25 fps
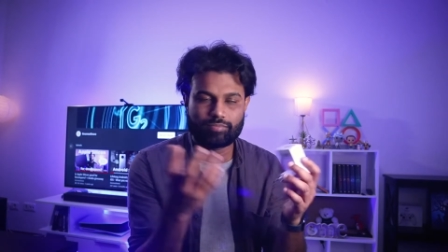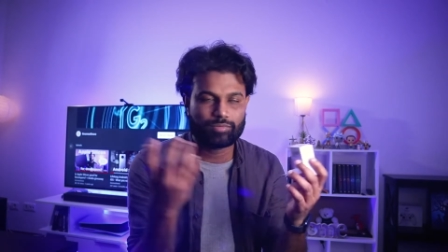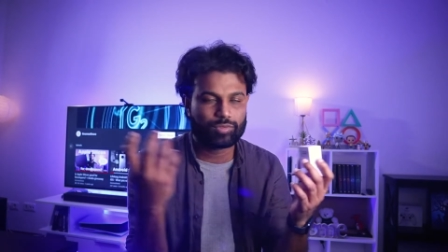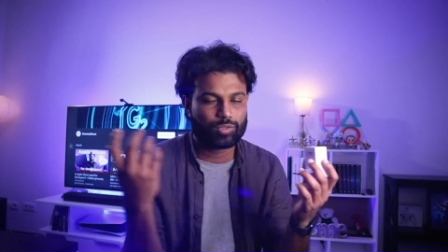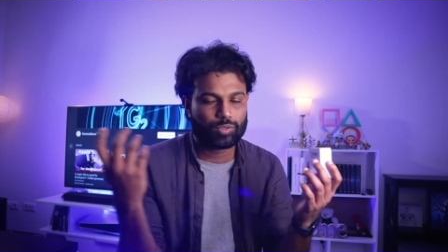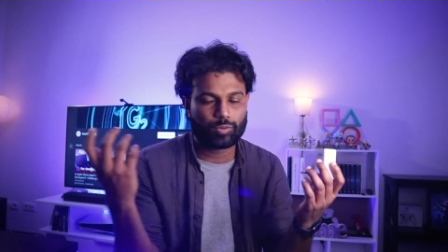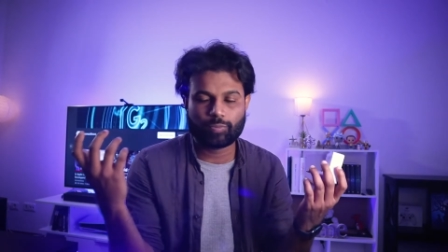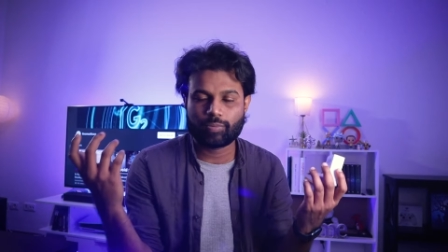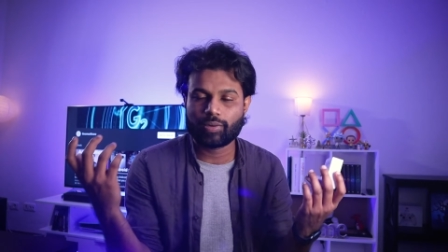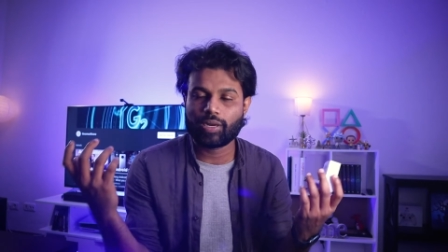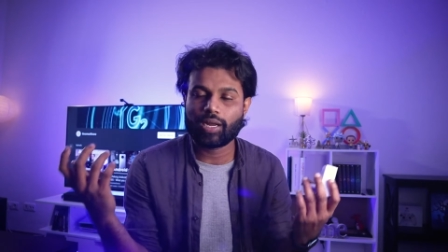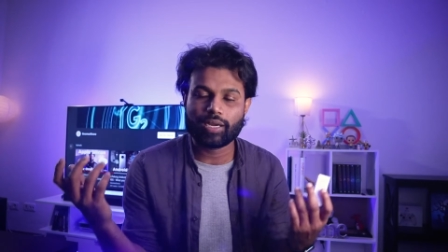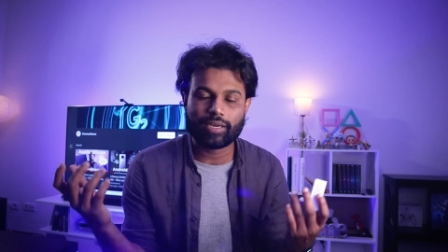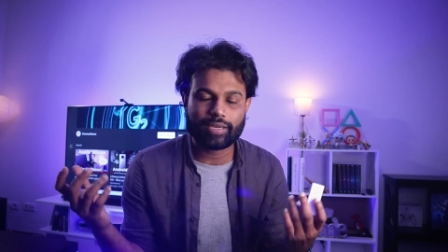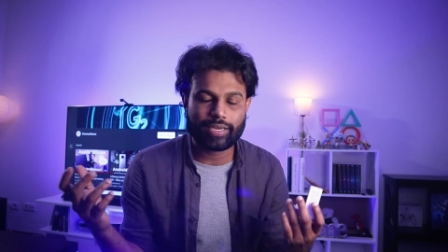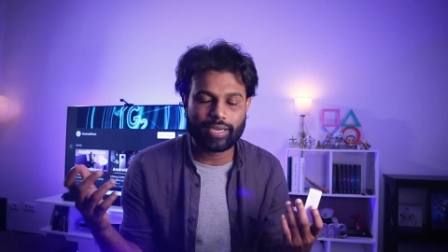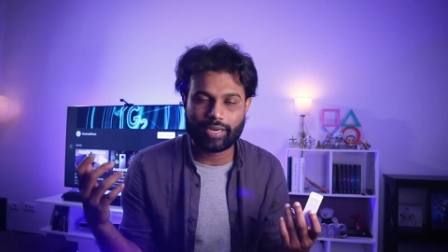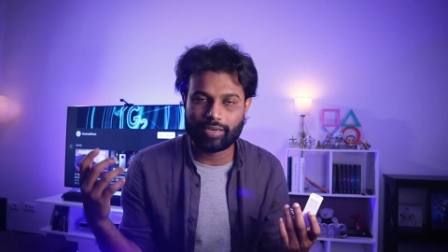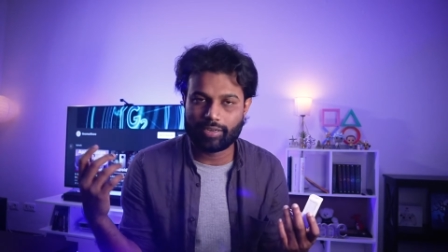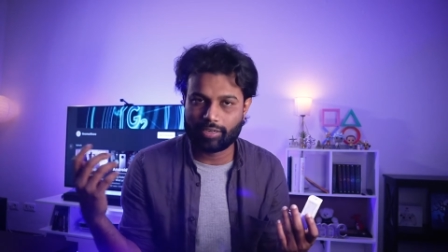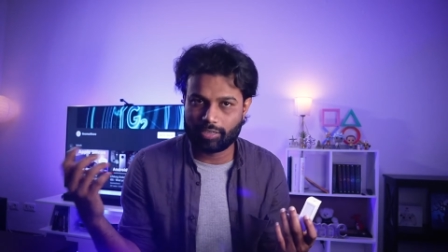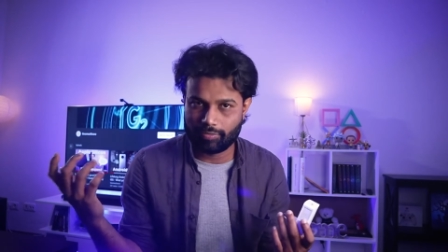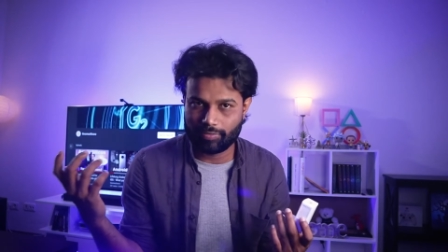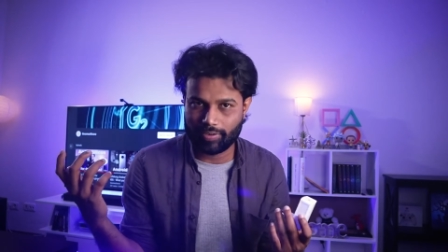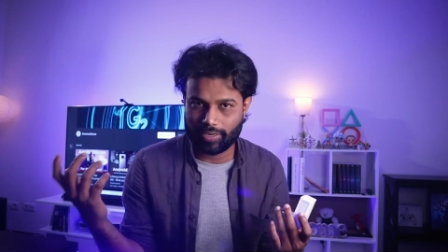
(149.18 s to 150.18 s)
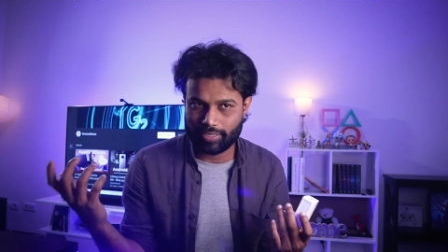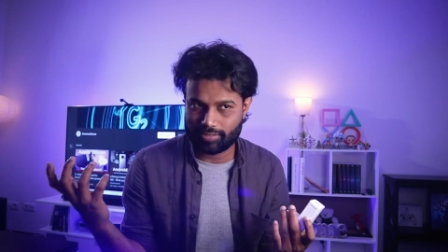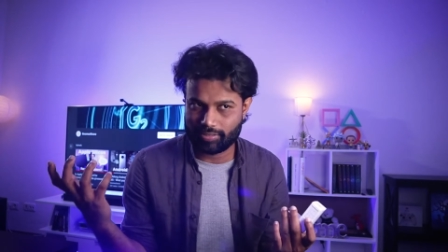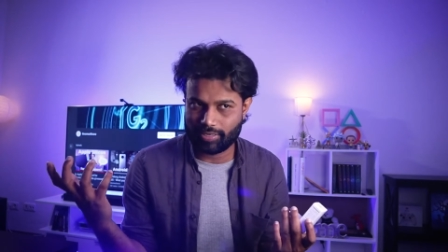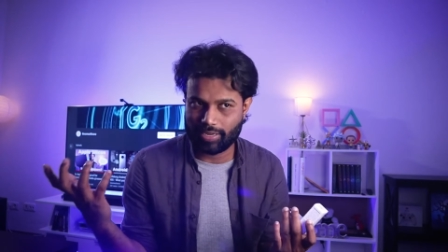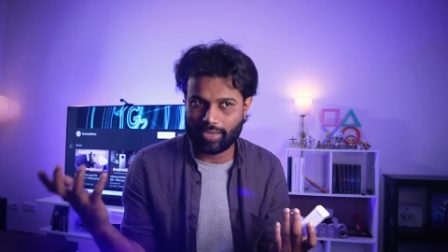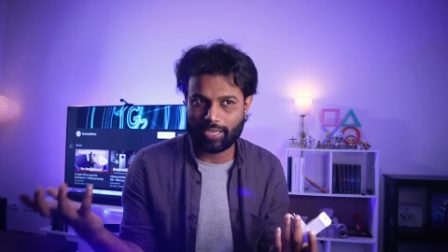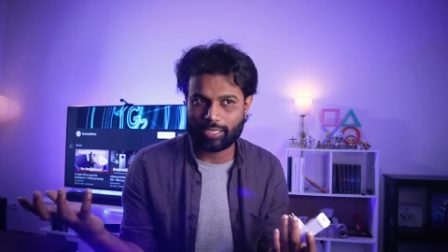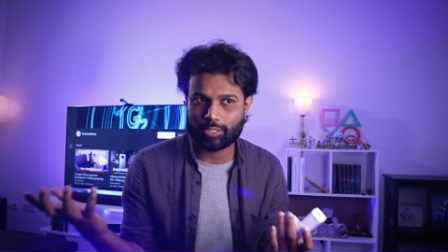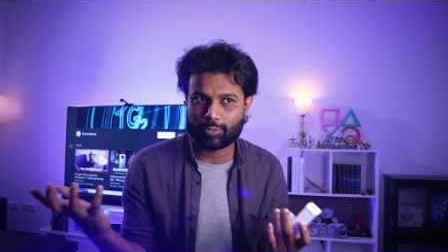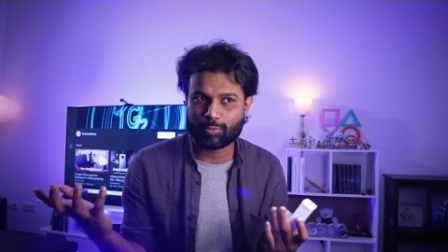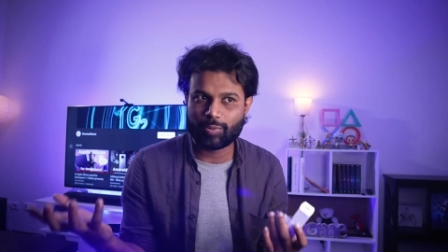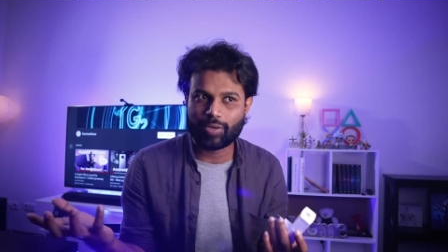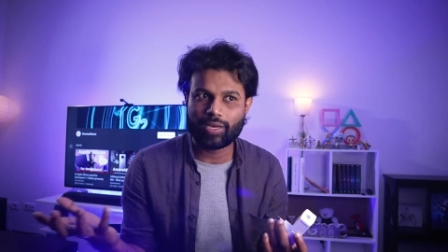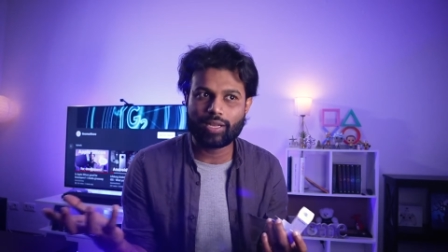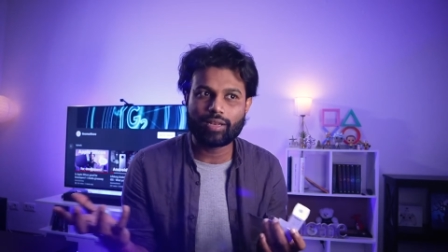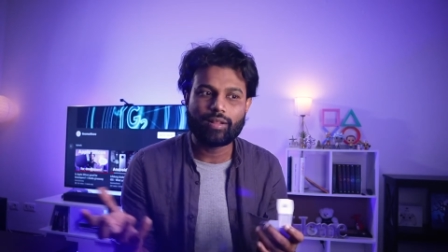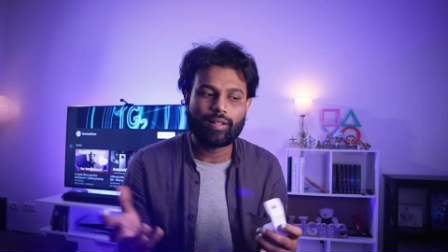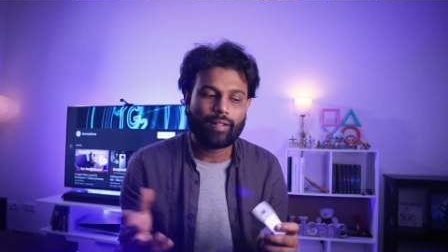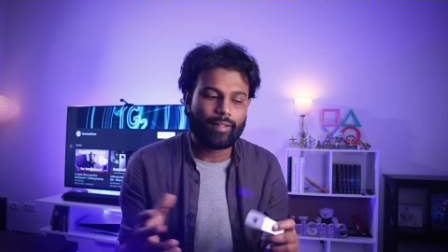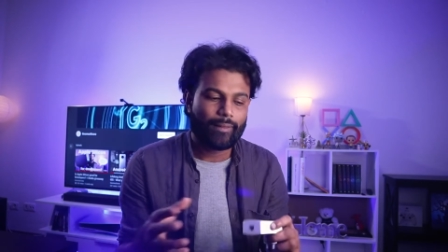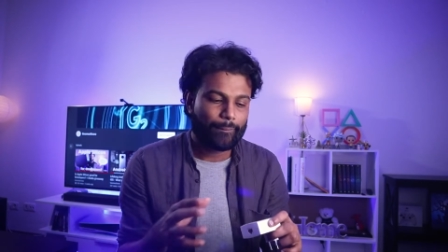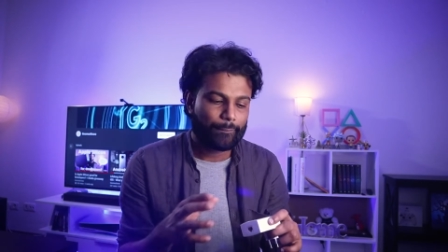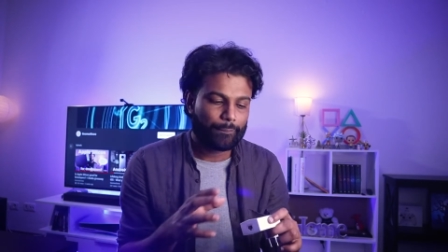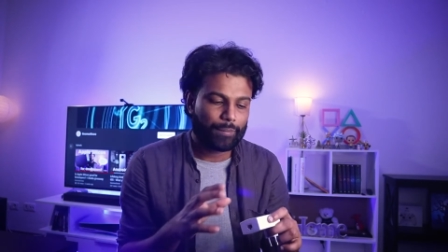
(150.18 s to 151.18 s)
to plug any device as well.
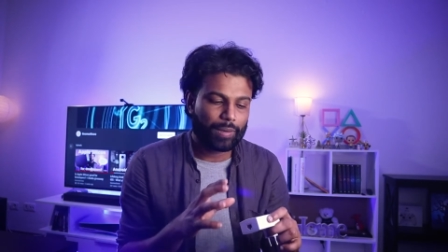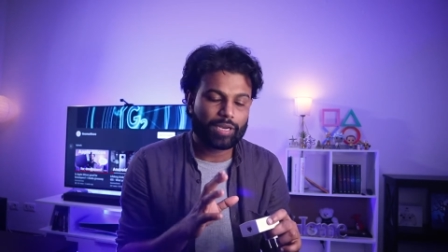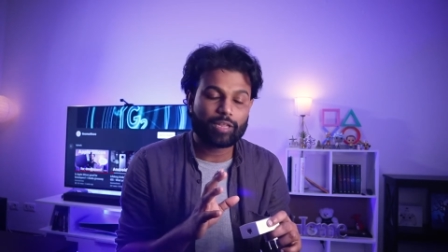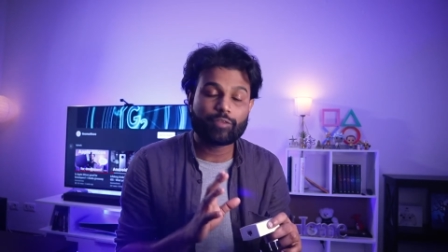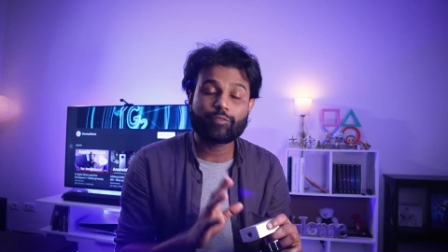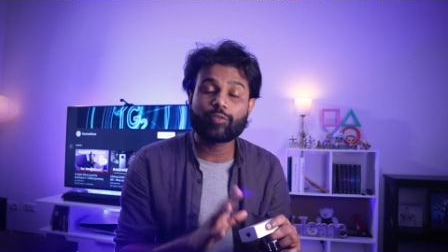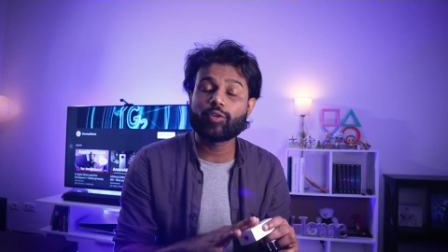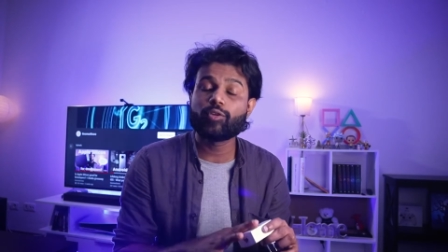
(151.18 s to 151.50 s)
But if